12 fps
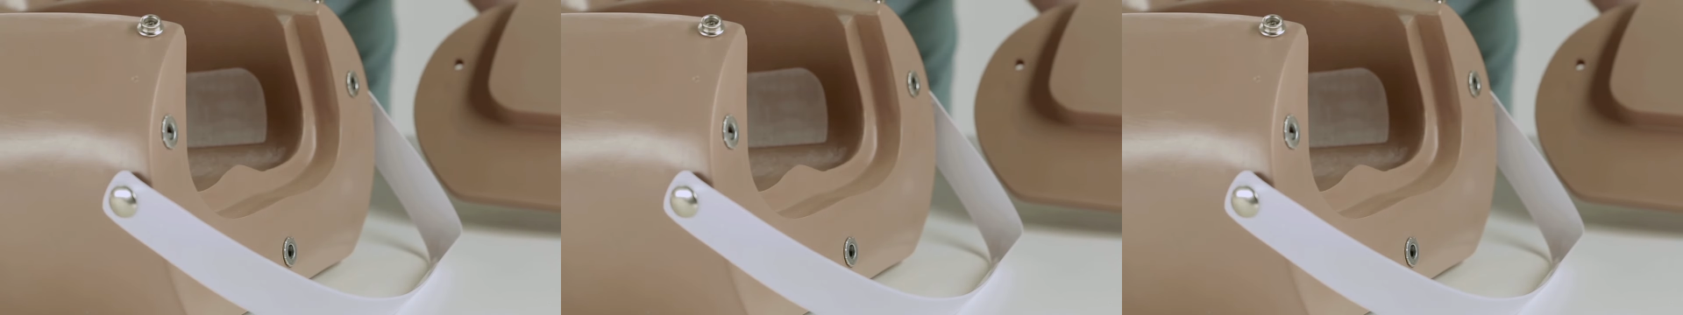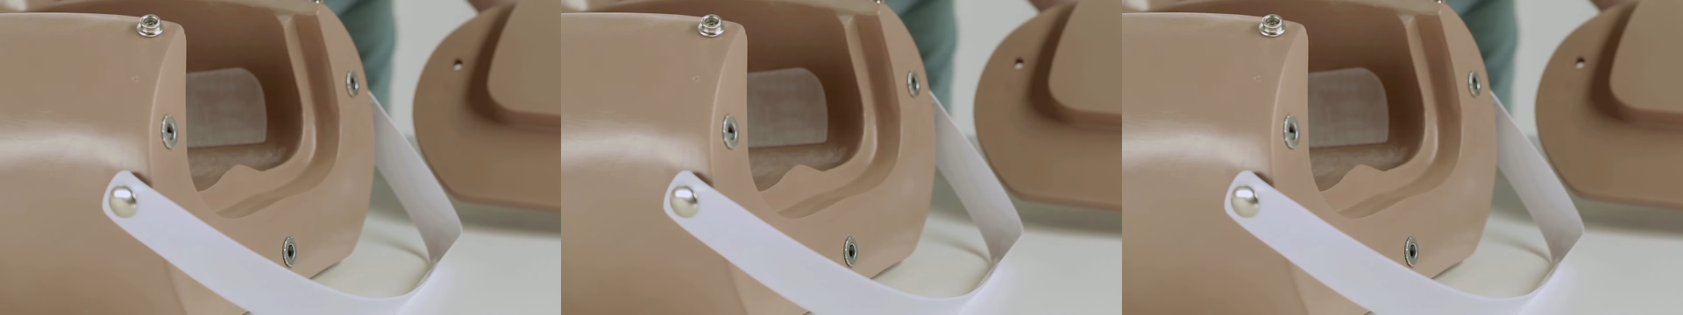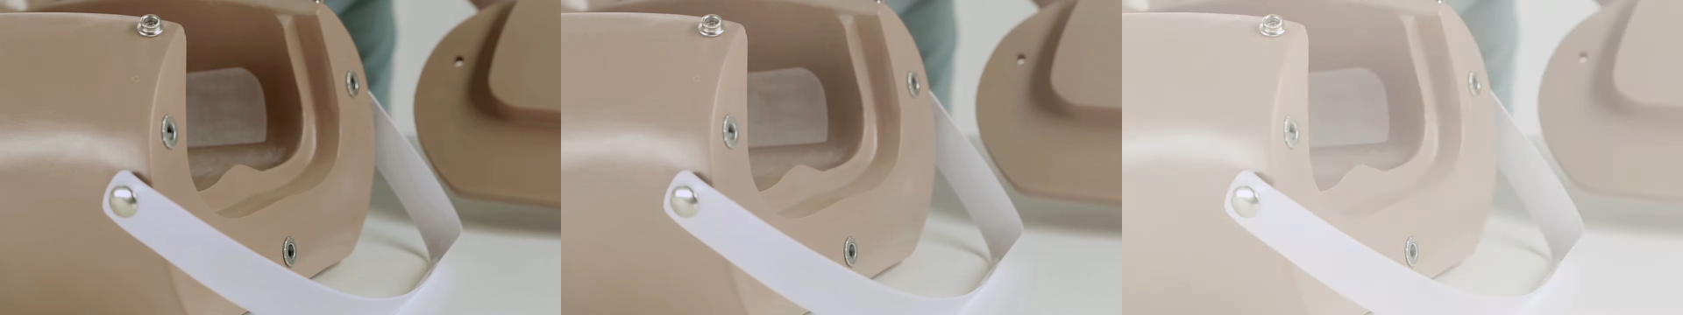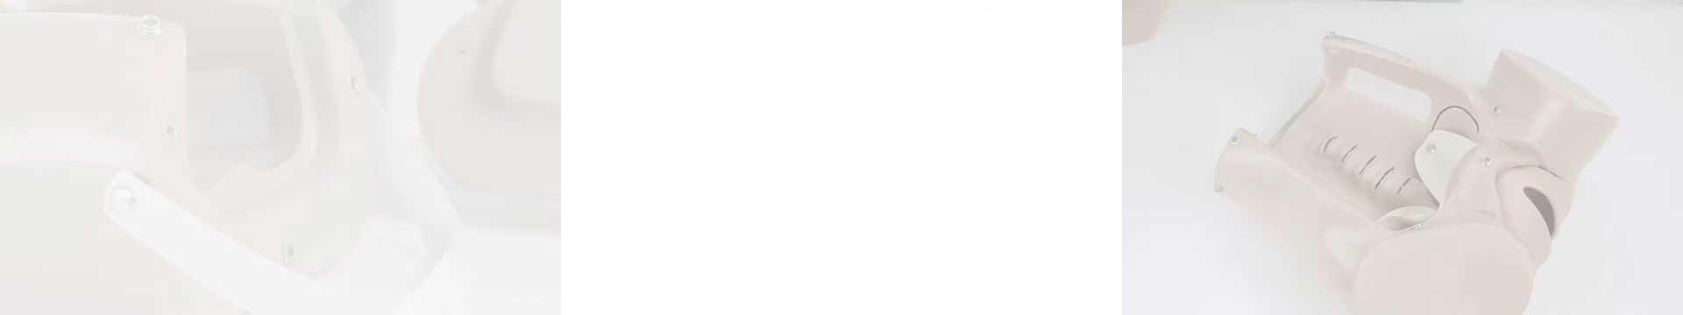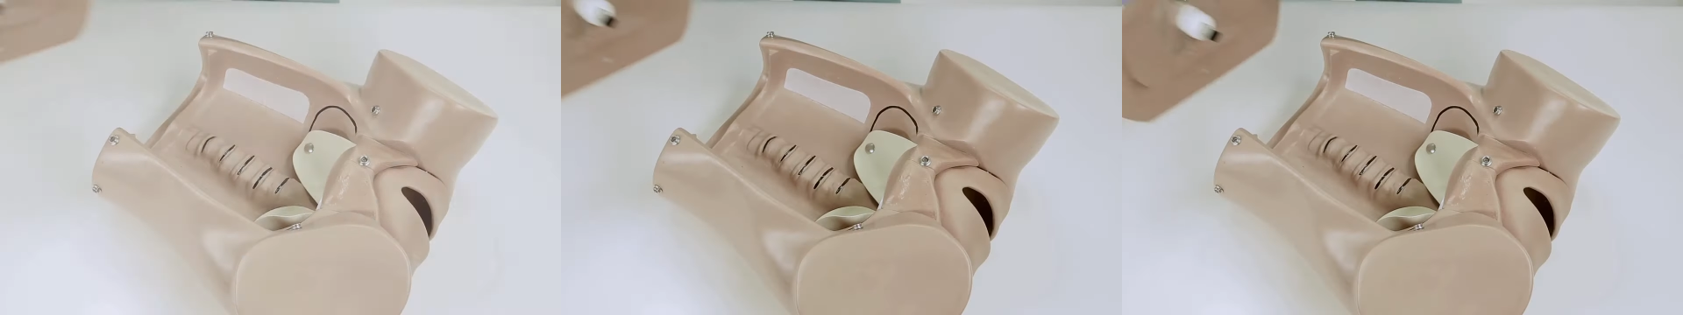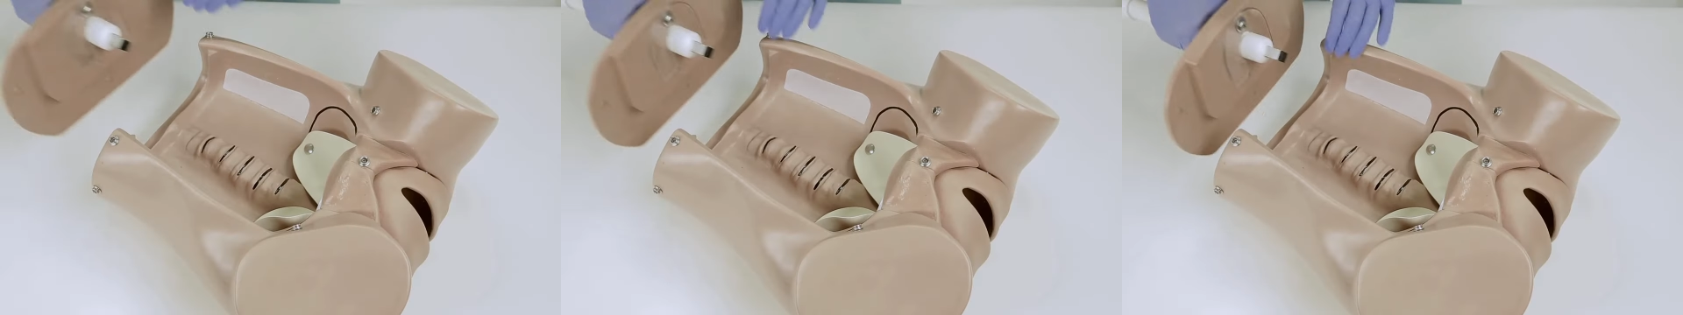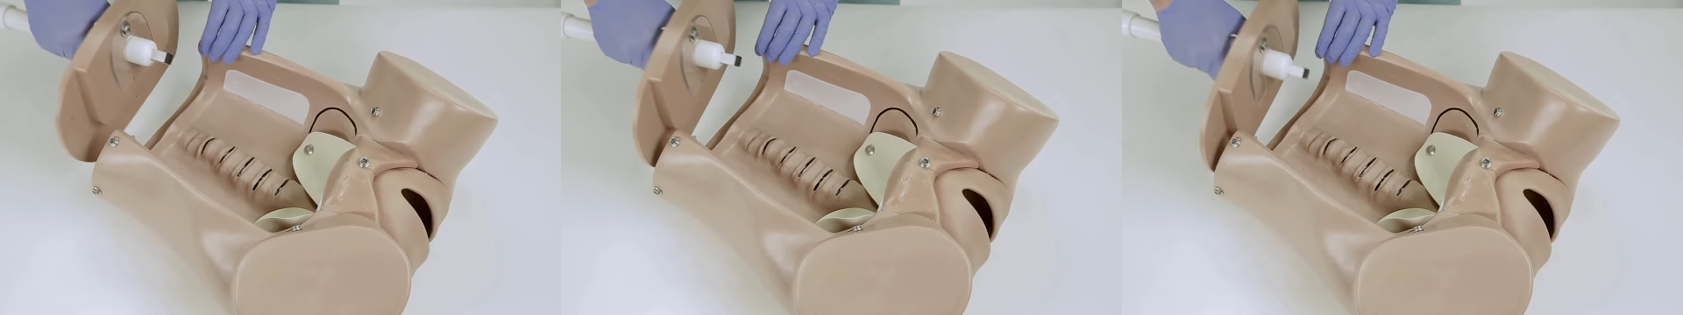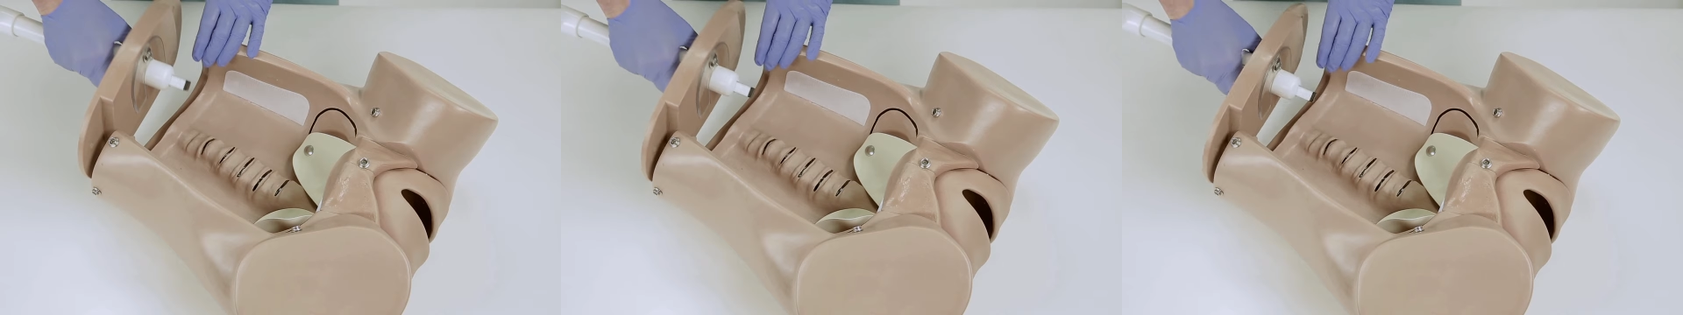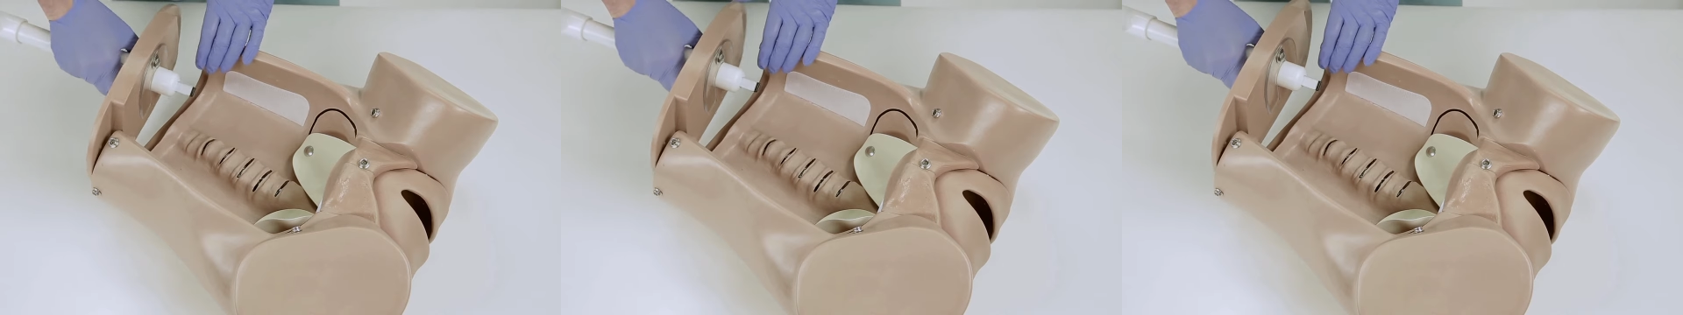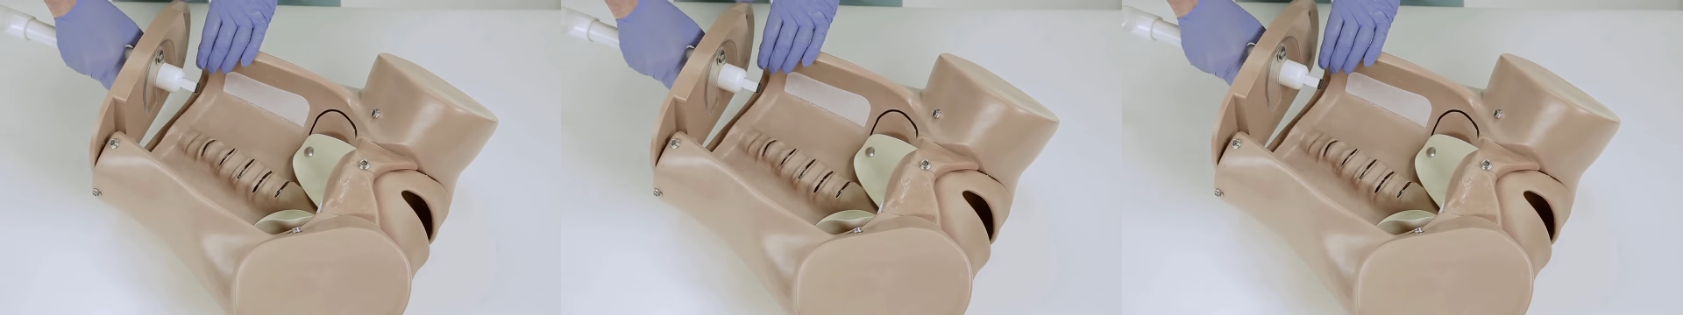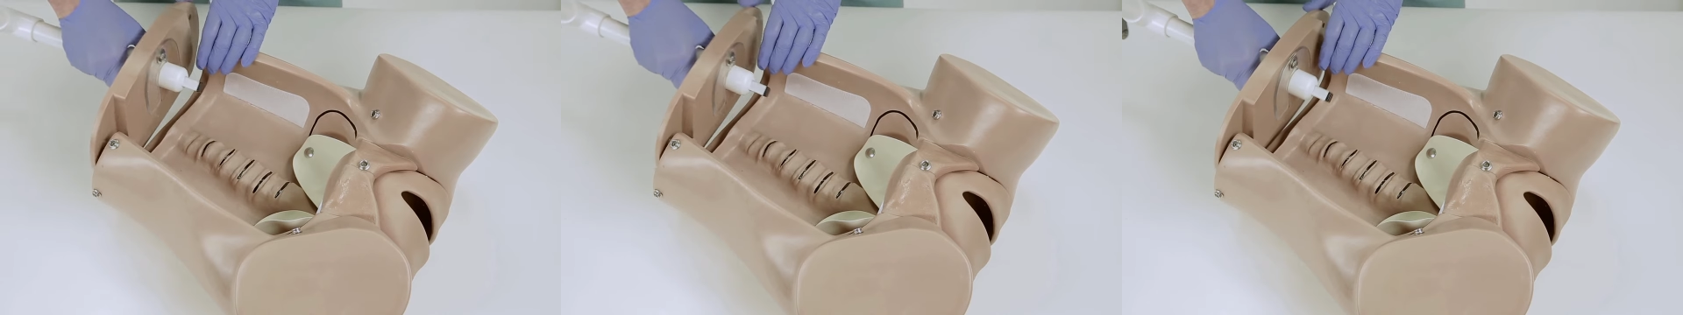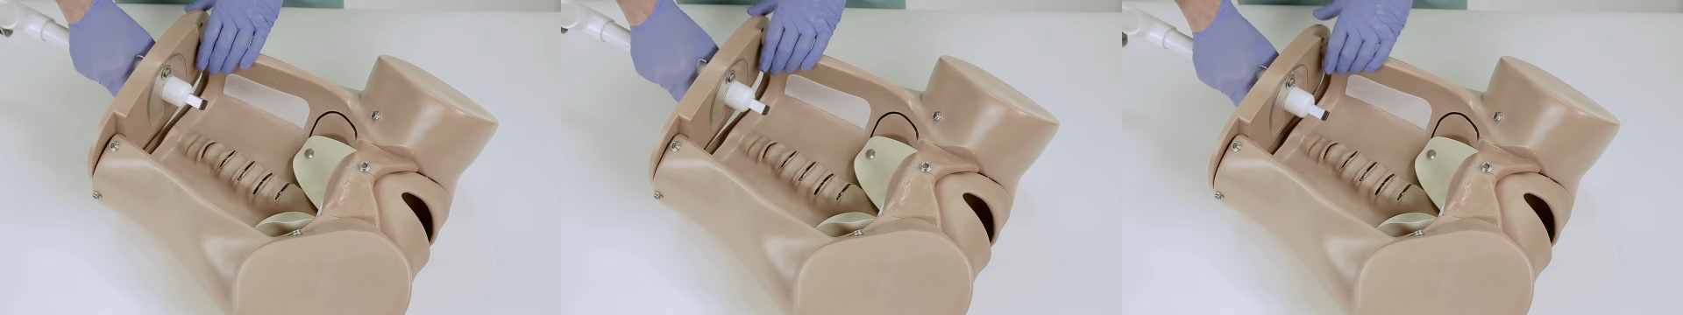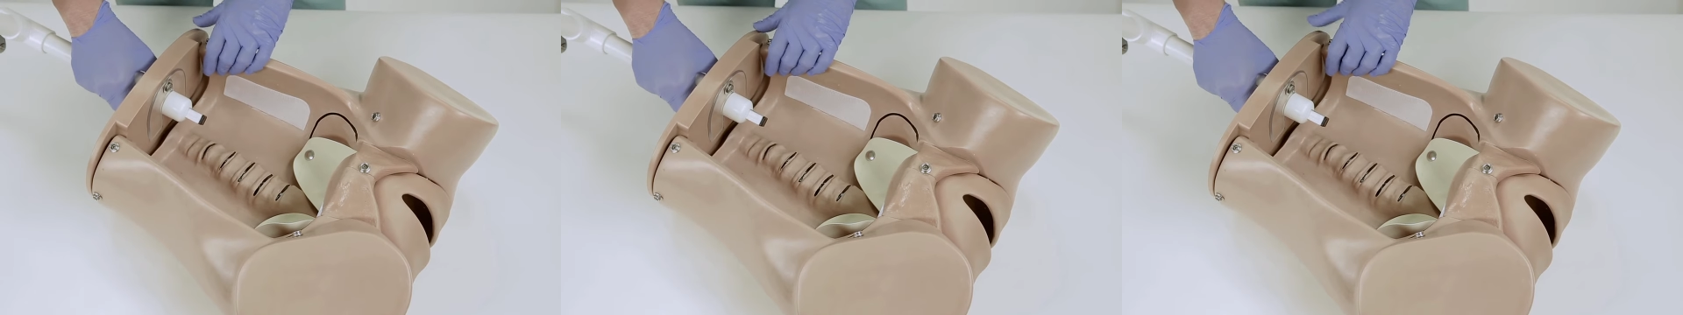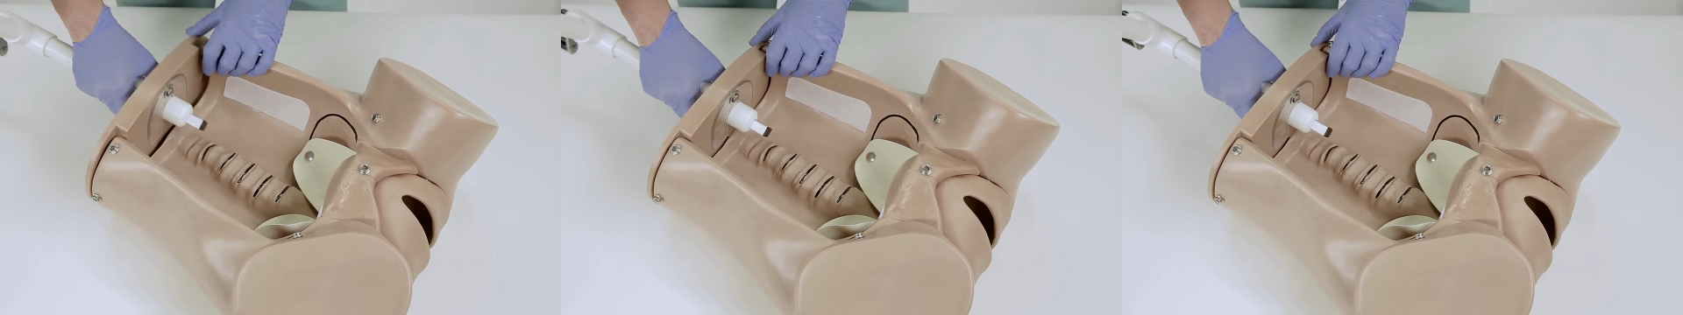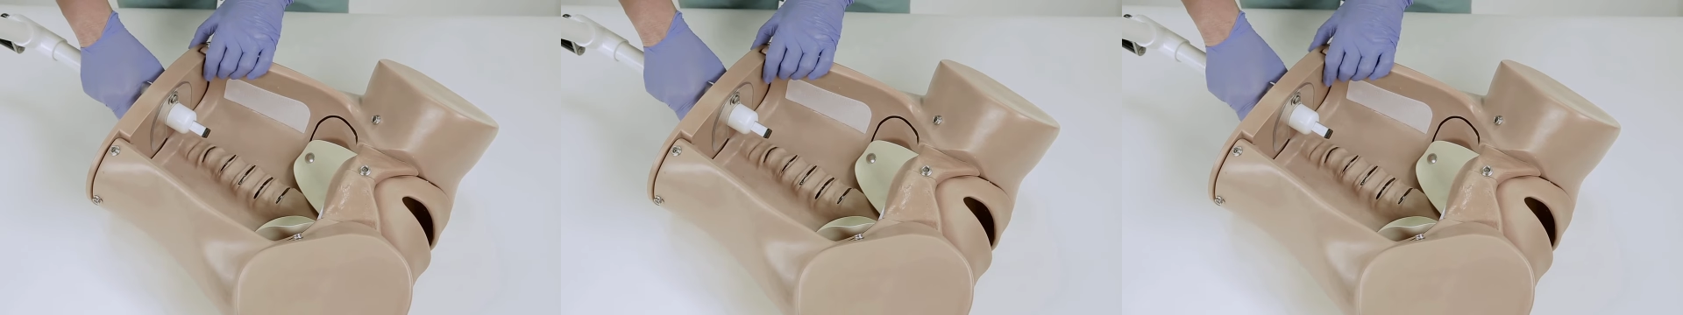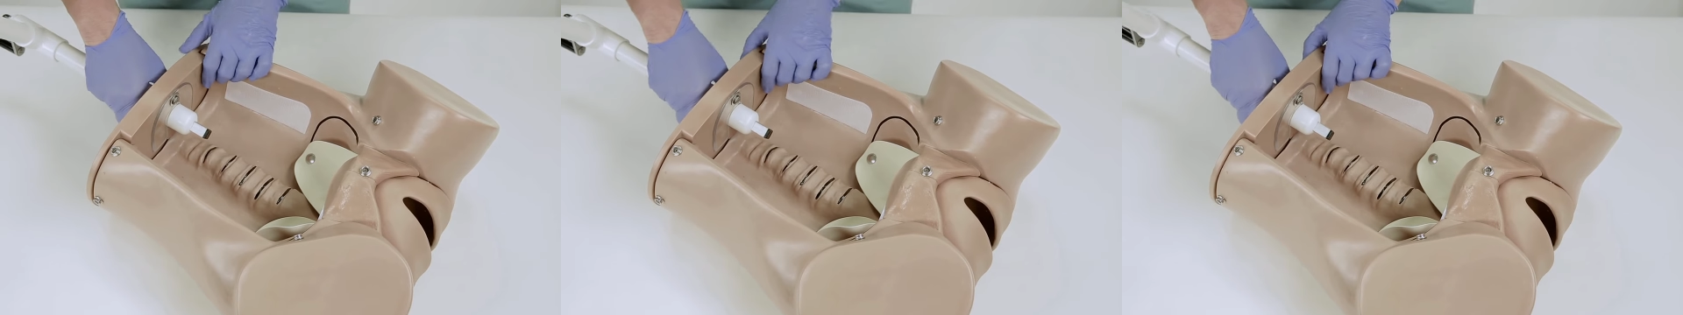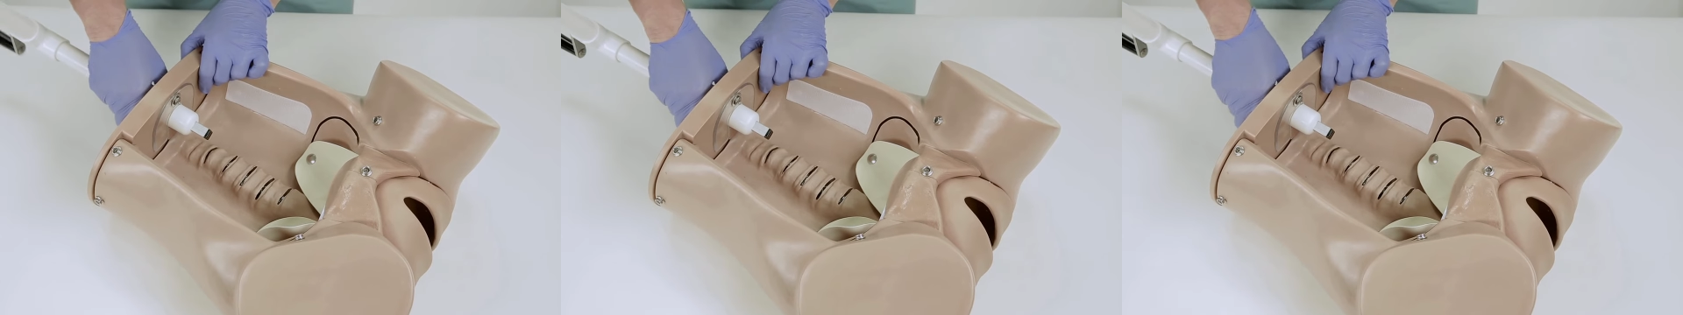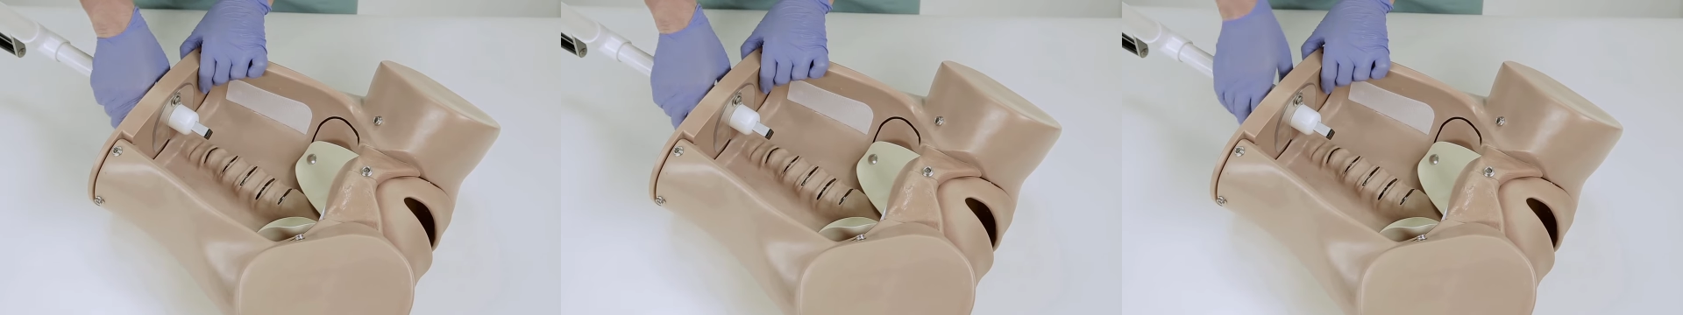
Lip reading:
Nobody's mouth can be seen.